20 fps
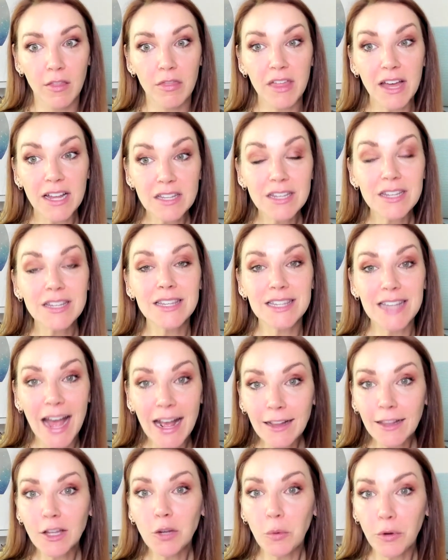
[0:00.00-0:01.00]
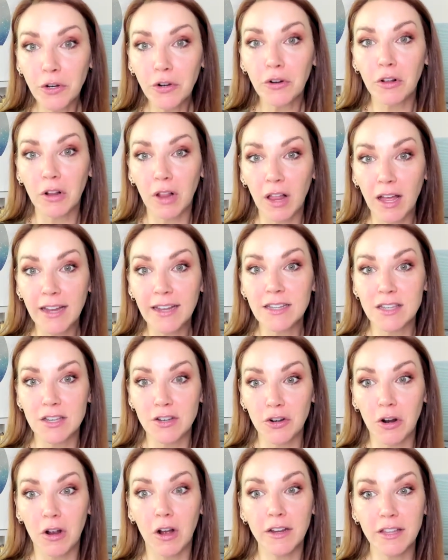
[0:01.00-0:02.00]
that's exactly what your clients and
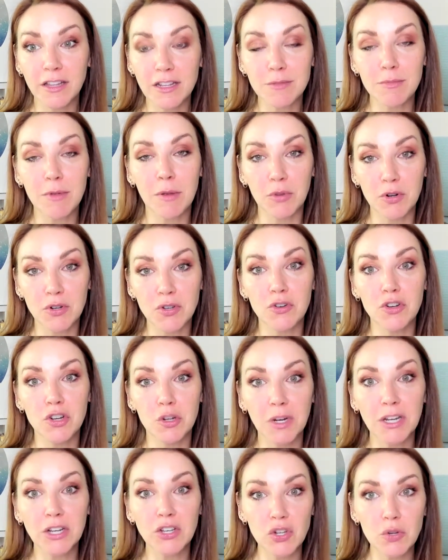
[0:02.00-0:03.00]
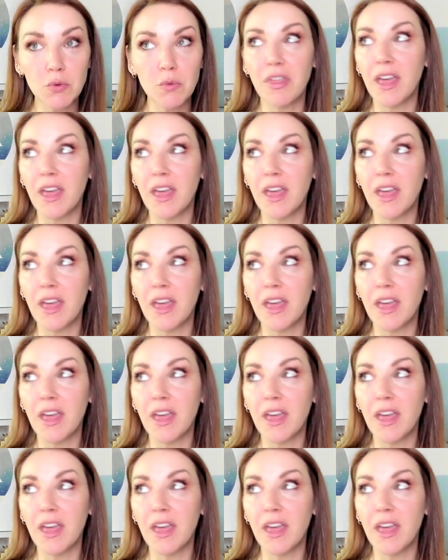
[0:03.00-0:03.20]
your audience members are doing too.